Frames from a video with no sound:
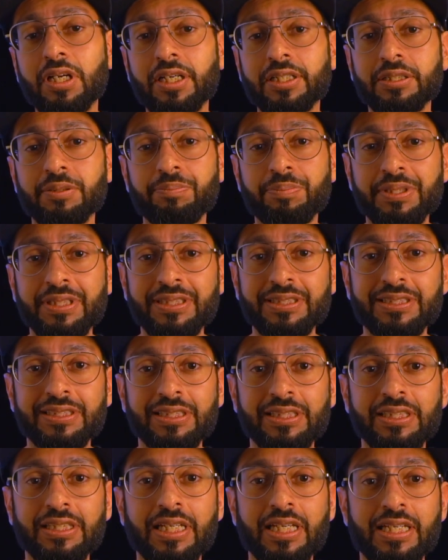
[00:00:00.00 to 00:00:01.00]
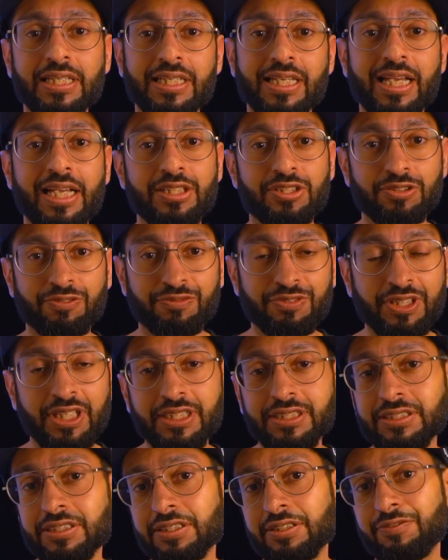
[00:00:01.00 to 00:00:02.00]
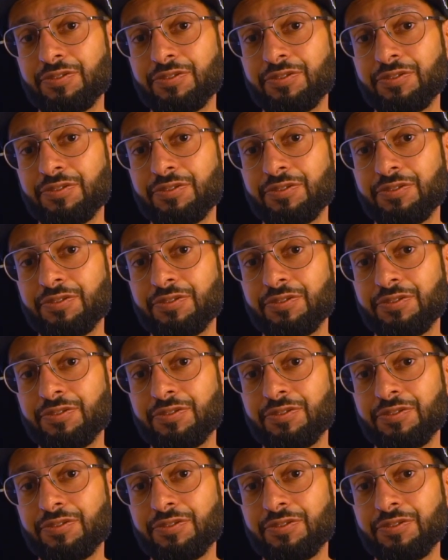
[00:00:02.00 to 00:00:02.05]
on a PC as of yet.